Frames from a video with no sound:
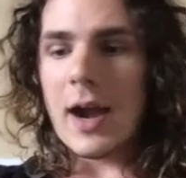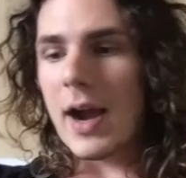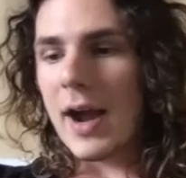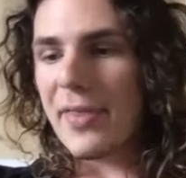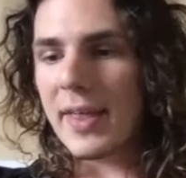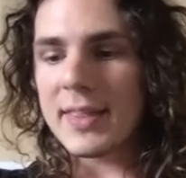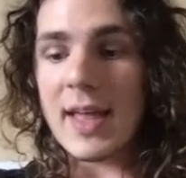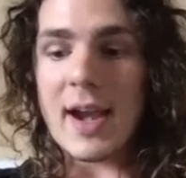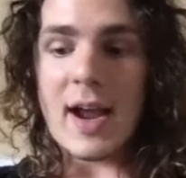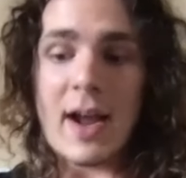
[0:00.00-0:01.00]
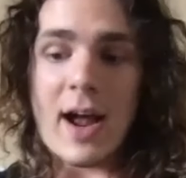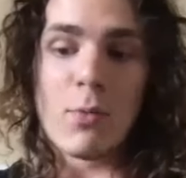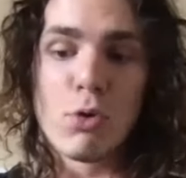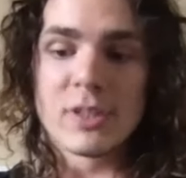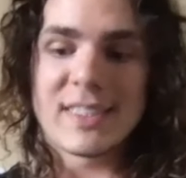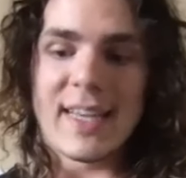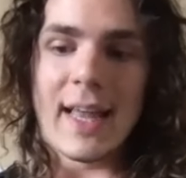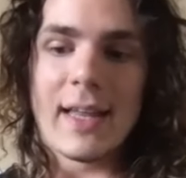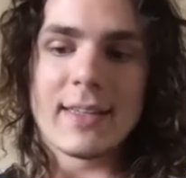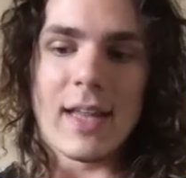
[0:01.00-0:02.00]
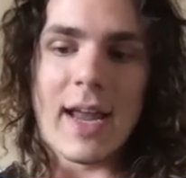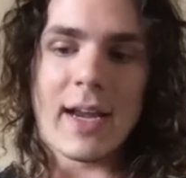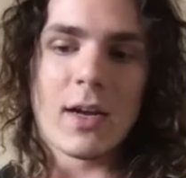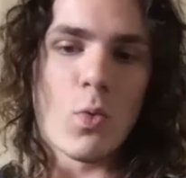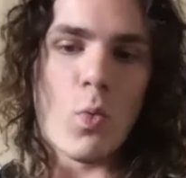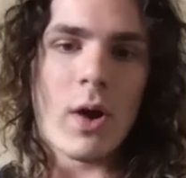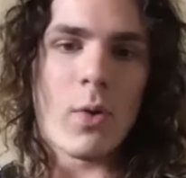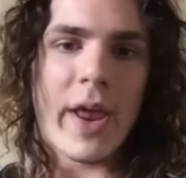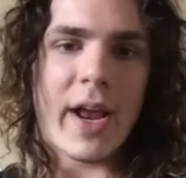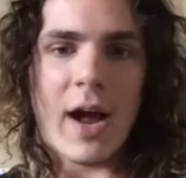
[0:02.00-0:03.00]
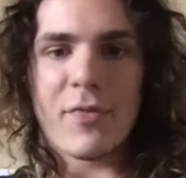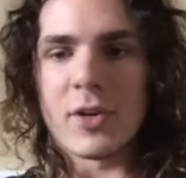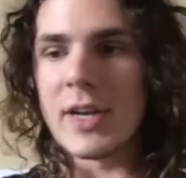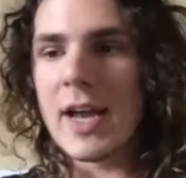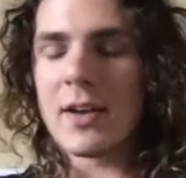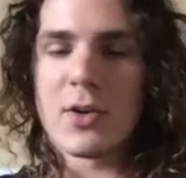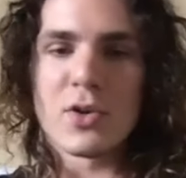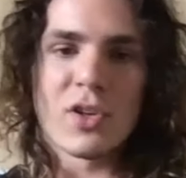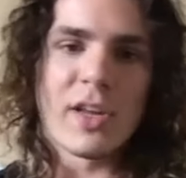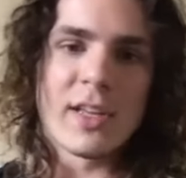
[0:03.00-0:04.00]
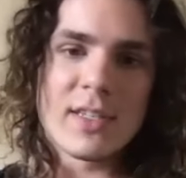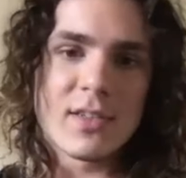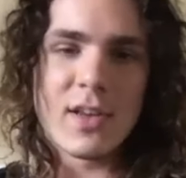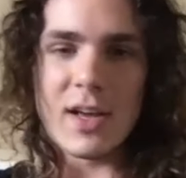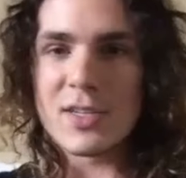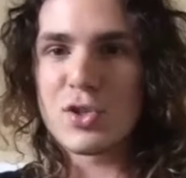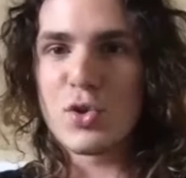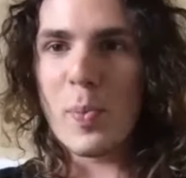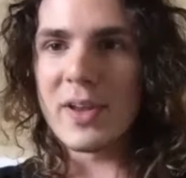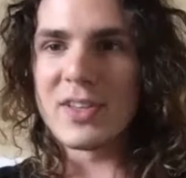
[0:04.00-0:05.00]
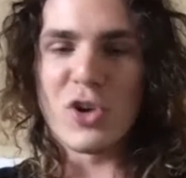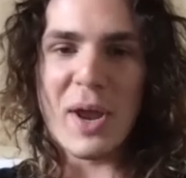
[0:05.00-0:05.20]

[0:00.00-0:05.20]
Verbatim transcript: I think that I, I will sell it like one week after that because it's a stupid dream,